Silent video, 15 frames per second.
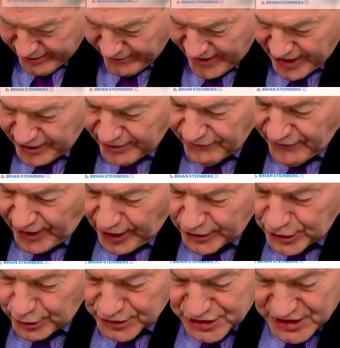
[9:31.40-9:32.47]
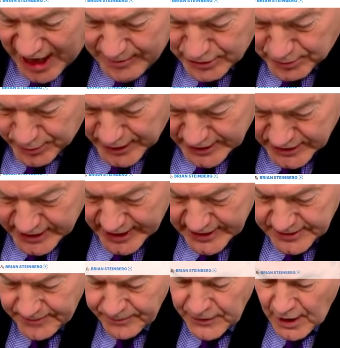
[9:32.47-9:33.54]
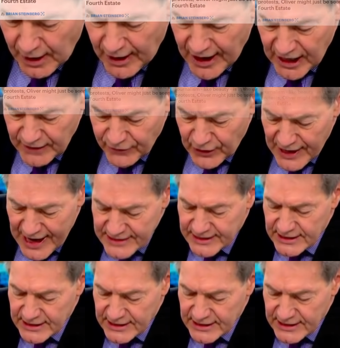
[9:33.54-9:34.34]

the Vanity Fair New Establishment says, Oliver has